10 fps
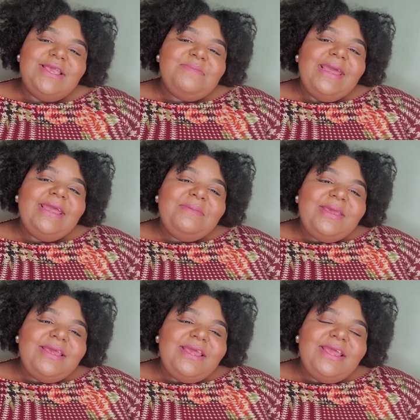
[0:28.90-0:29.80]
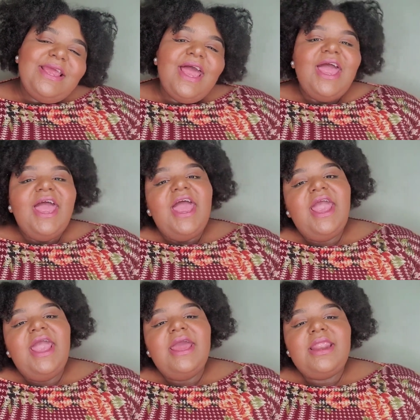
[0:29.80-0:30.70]
baby.
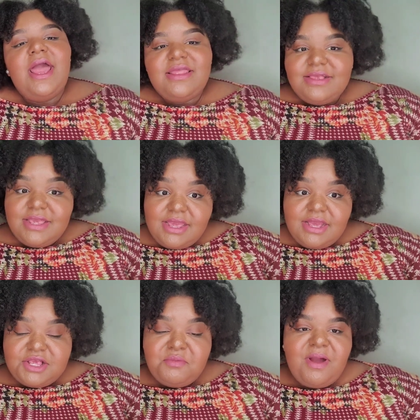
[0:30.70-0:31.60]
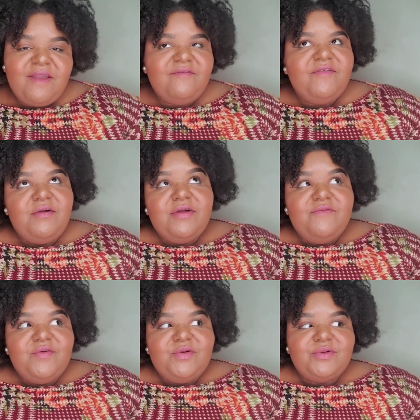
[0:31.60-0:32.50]
And this is my very
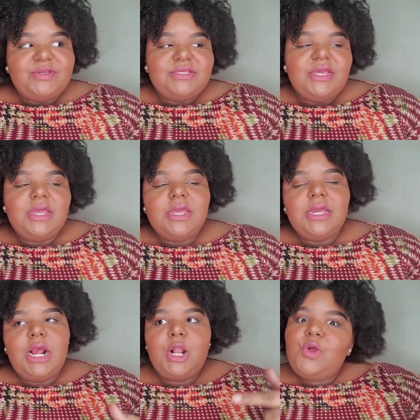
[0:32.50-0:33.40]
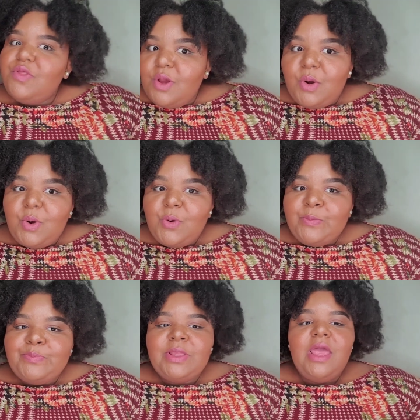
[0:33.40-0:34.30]
first clothing
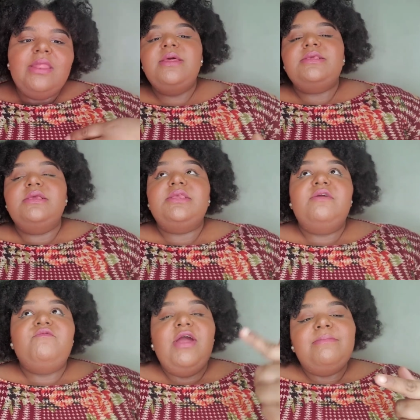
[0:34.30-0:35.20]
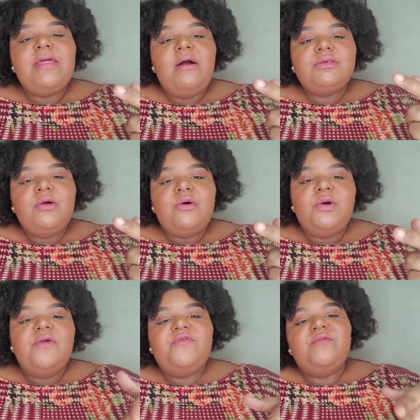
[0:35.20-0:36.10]
haul. This is a RebDolls haul.
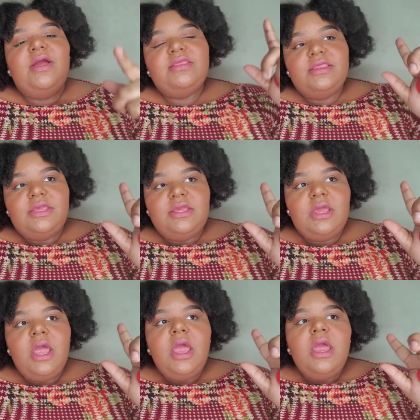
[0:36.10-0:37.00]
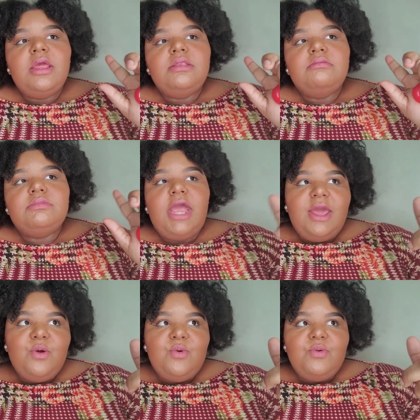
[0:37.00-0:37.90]
If you read the
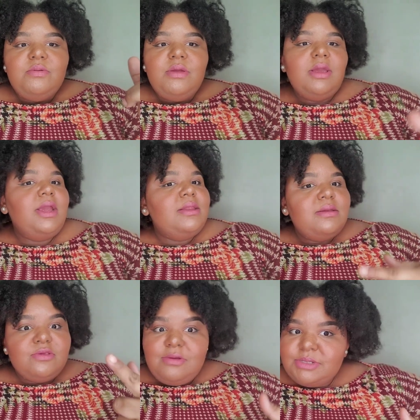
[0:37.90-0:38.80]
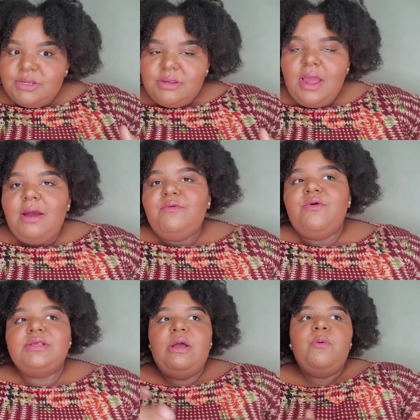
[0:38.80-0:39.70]
title and the description, of
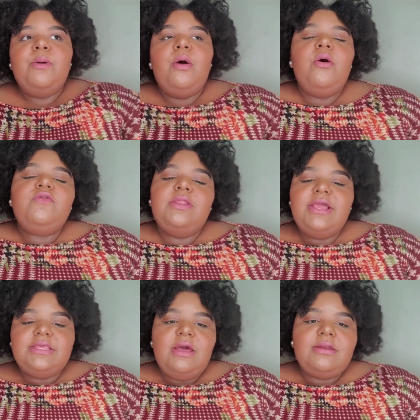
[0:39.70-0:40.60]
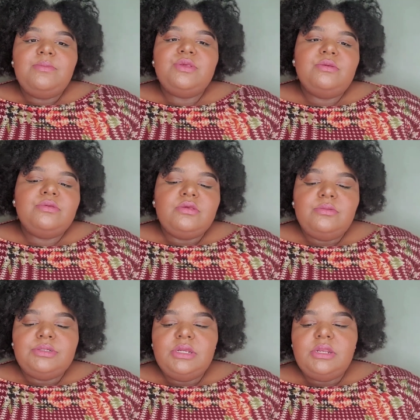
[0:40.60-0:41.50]
course I will put all the links down in the
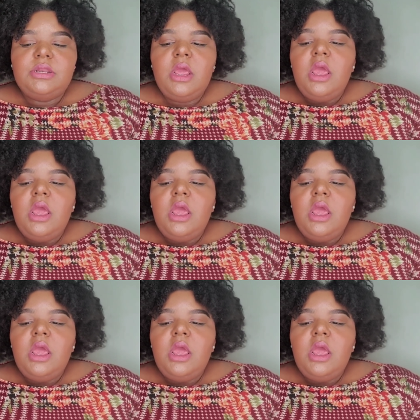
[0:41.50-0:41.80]
description,